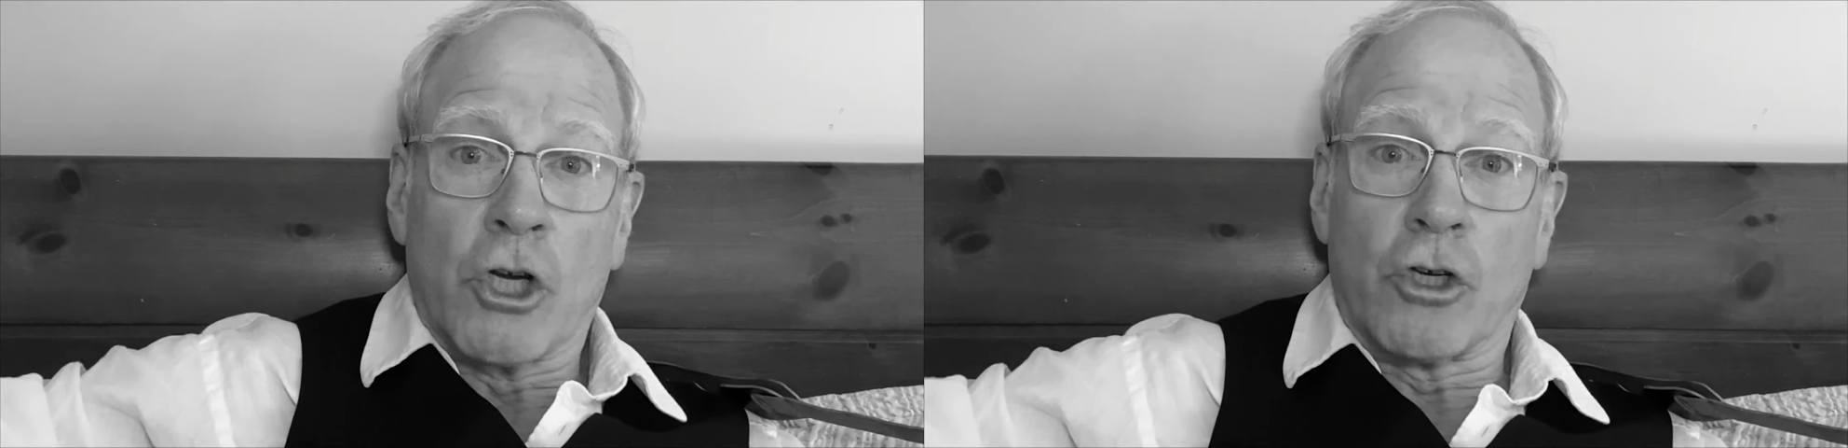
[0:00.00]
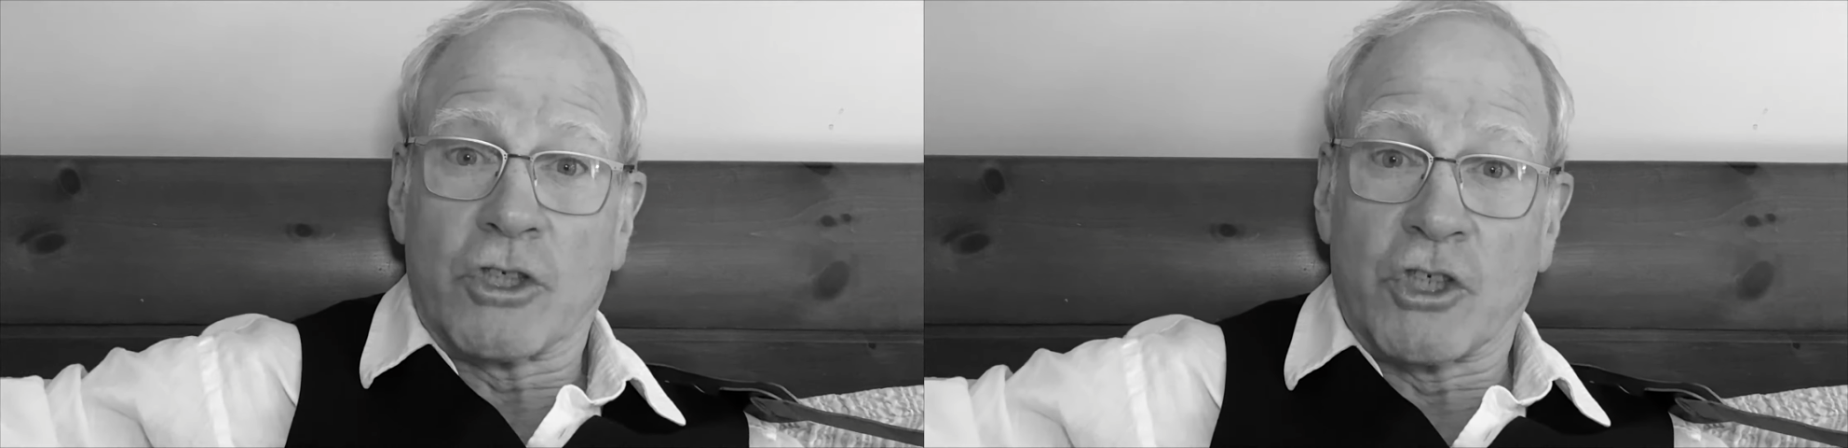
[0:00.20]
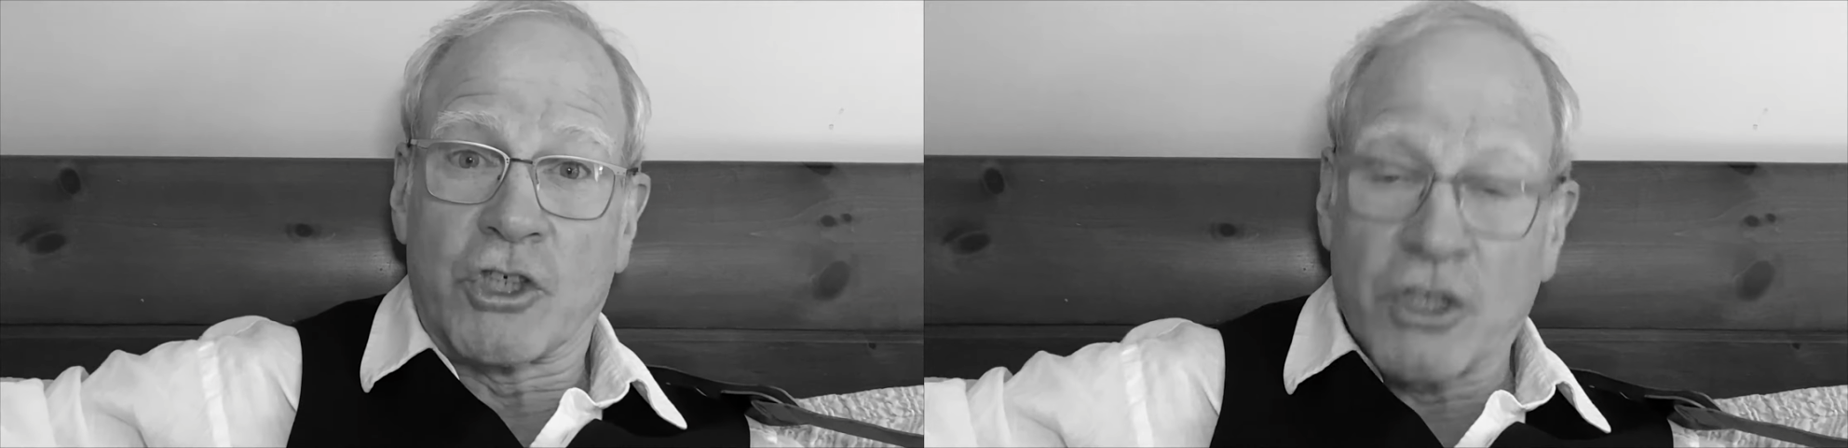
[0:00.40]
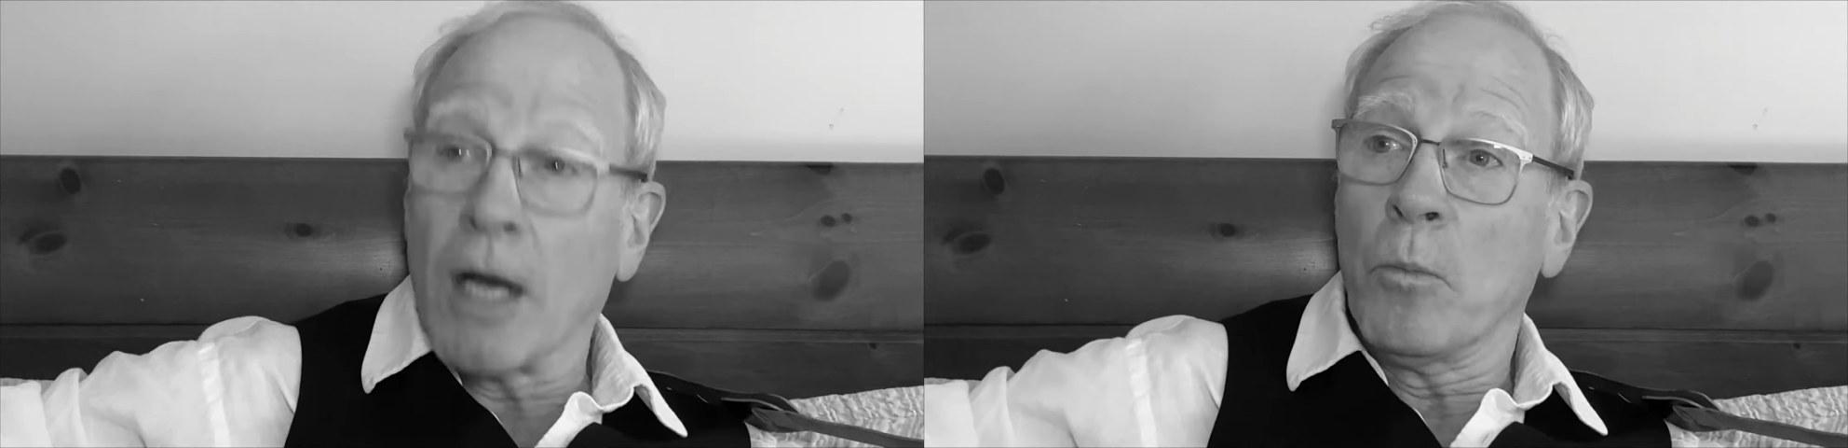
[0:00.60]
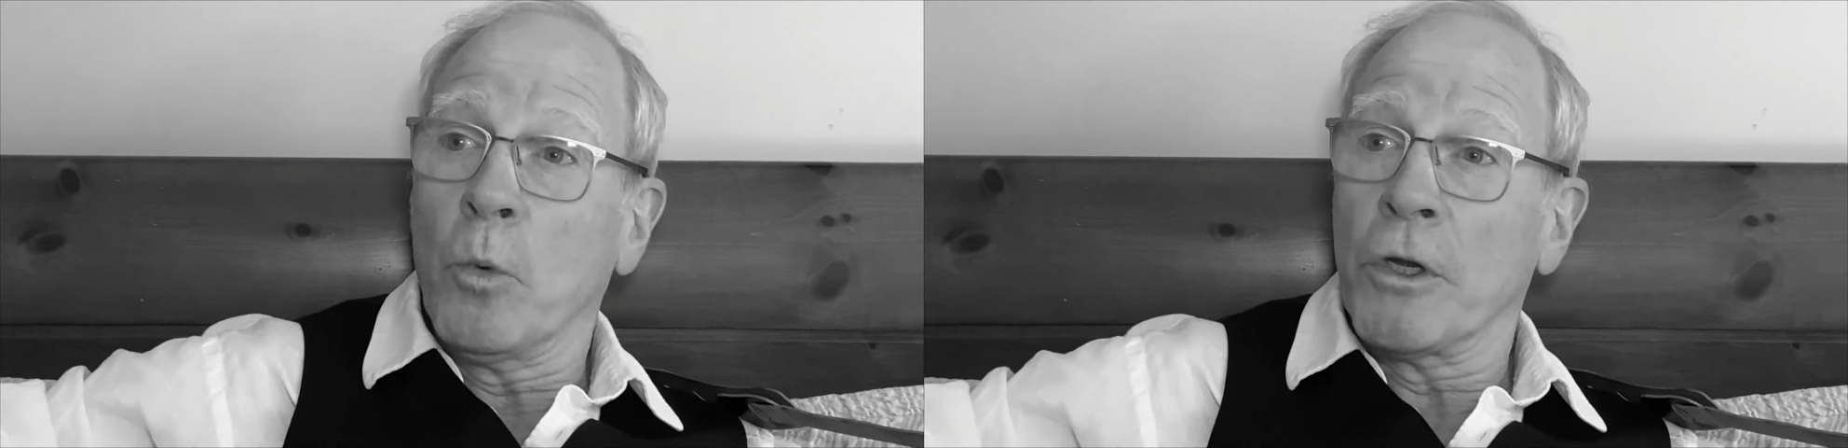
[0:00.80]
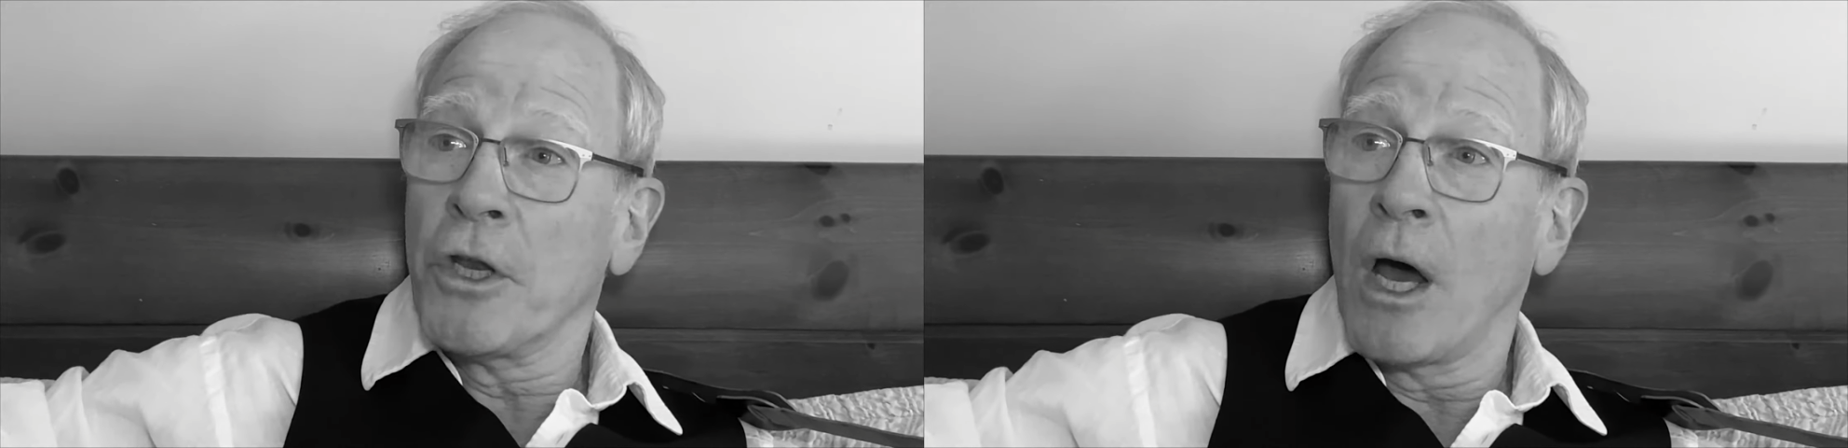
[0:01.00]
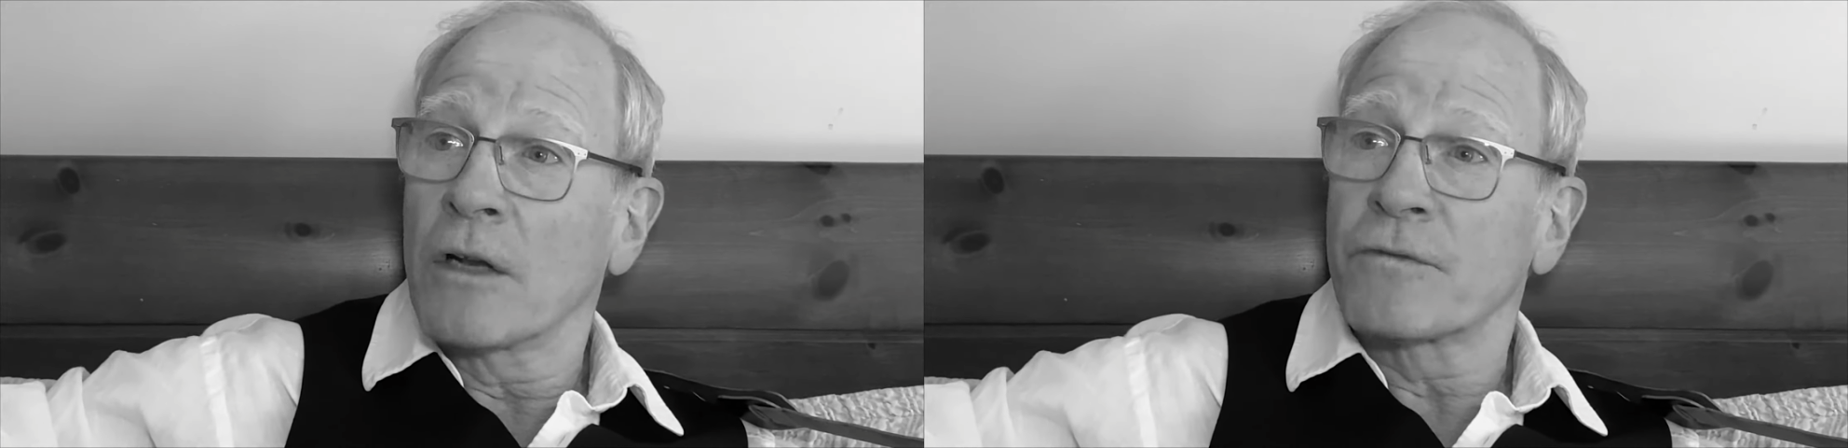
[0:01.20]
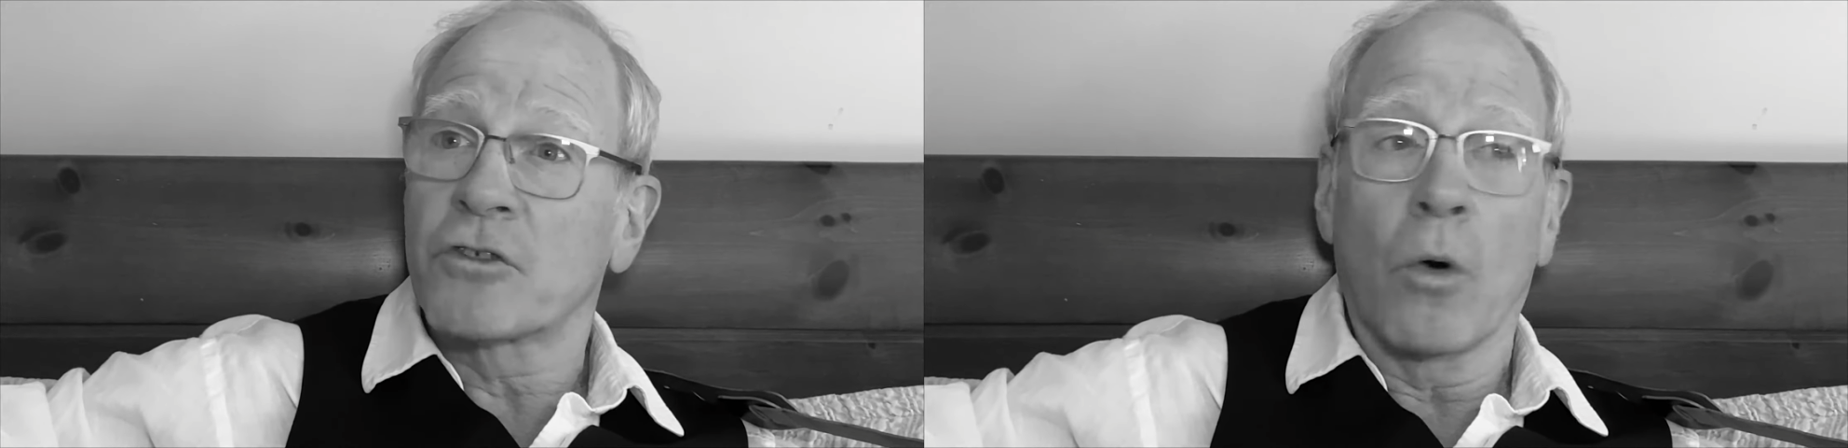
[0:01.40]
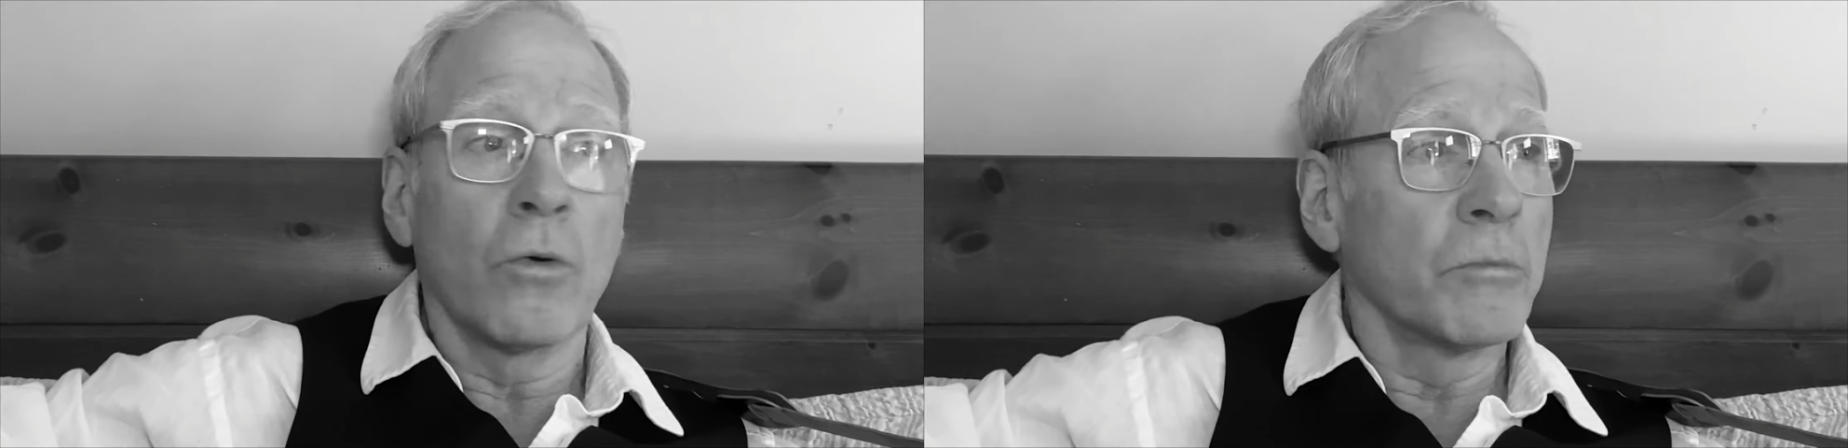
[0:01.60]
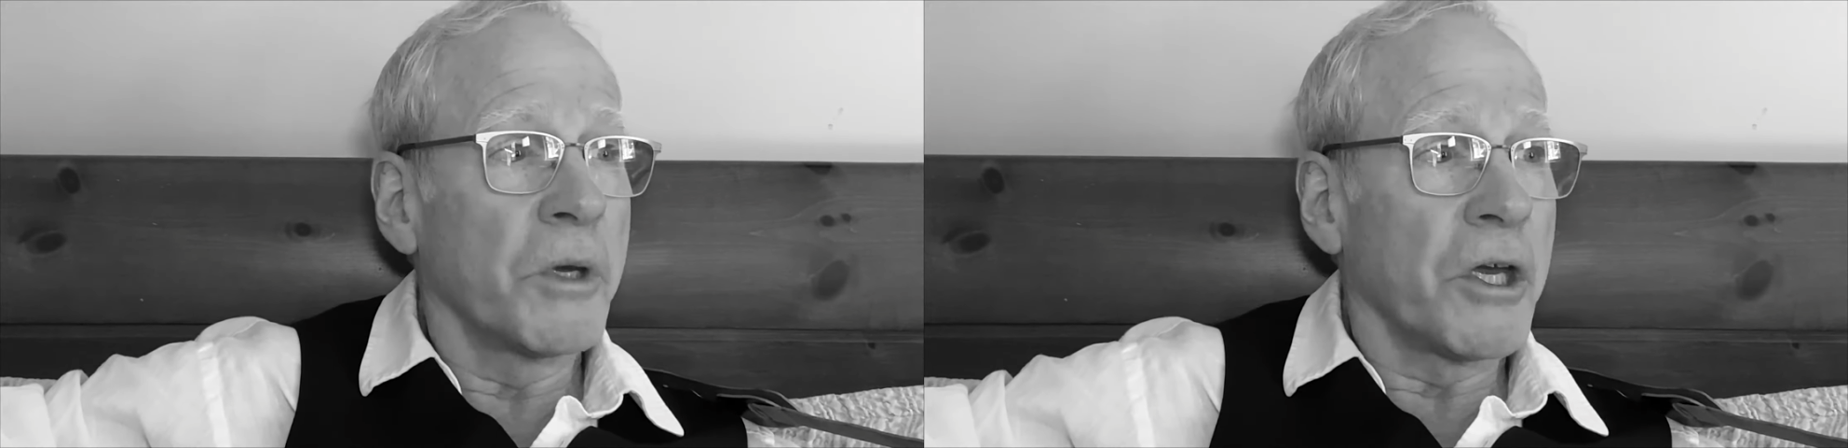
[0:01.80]
Could someone not have
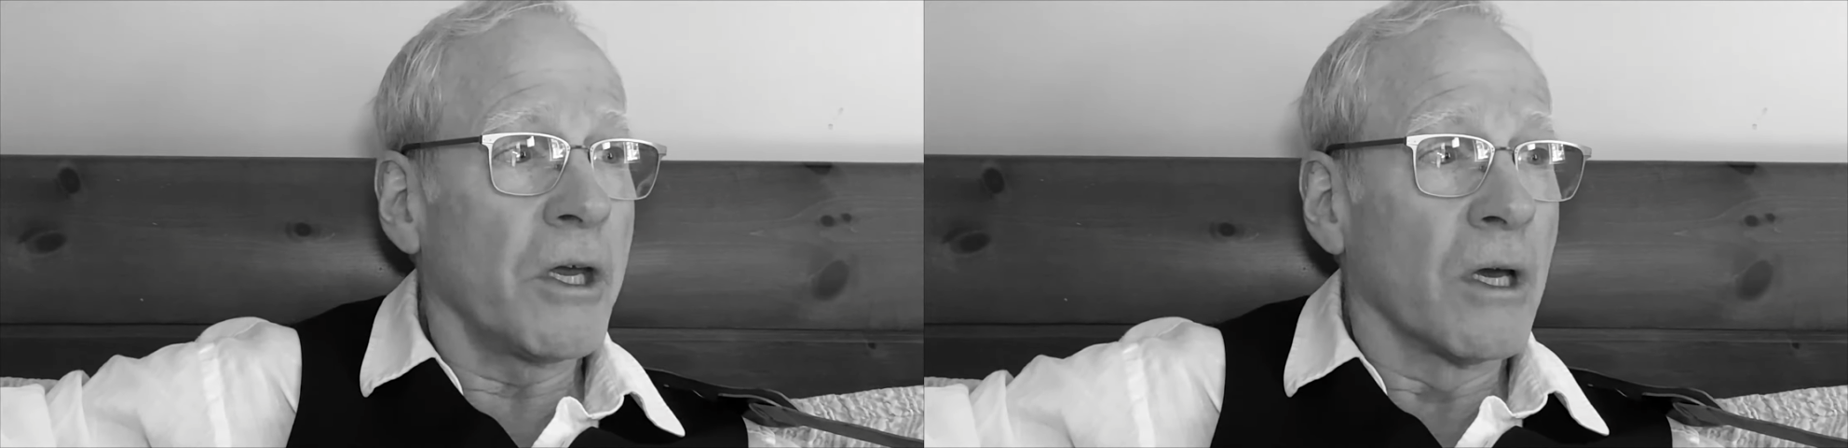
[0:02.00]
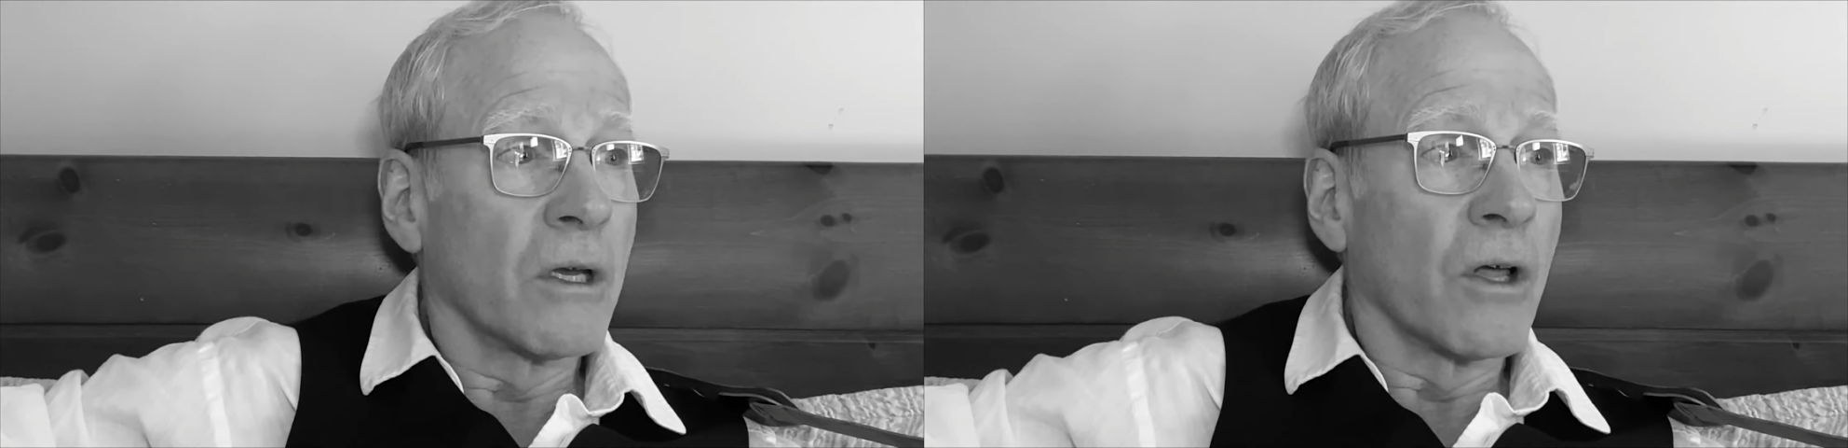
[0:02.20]
told me